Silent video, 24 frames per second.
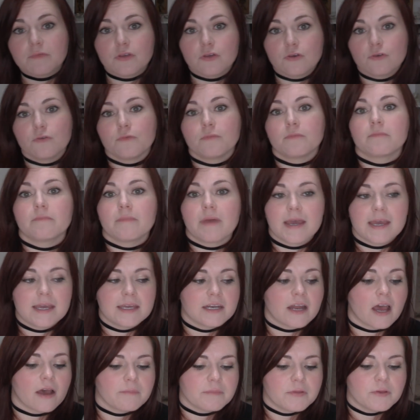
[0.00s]
you may
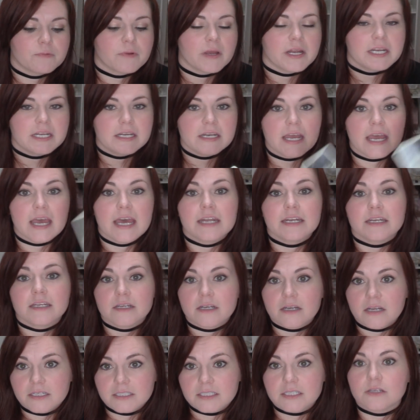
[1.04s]
not be ready to end
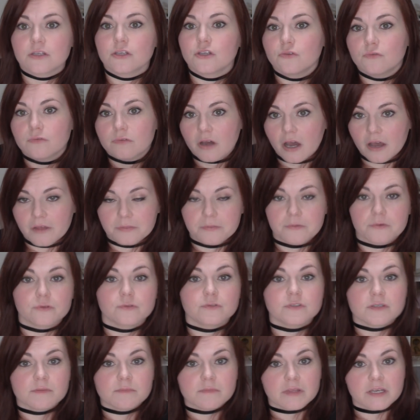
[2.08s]
it until you've gone through
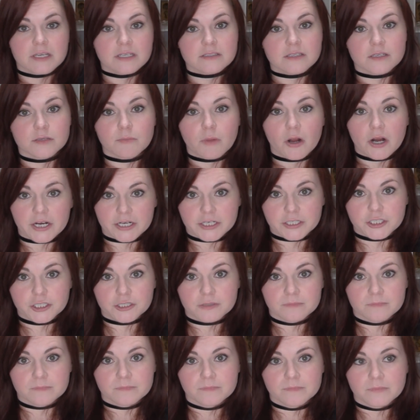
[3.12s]
some things in March.
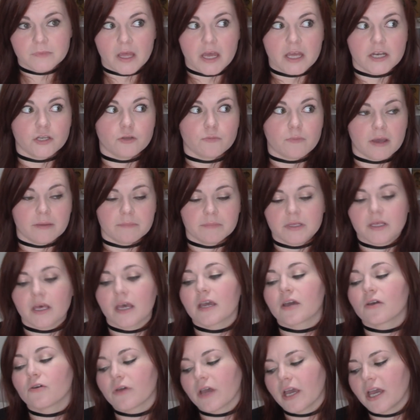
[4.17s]
And you might be
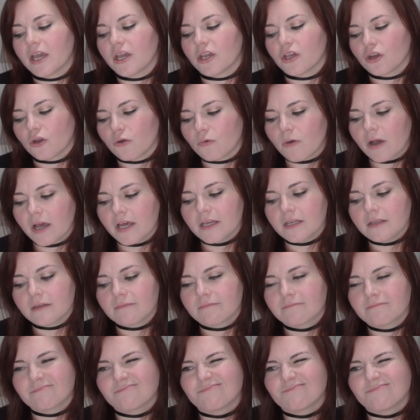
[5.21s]
like, okay, you know what?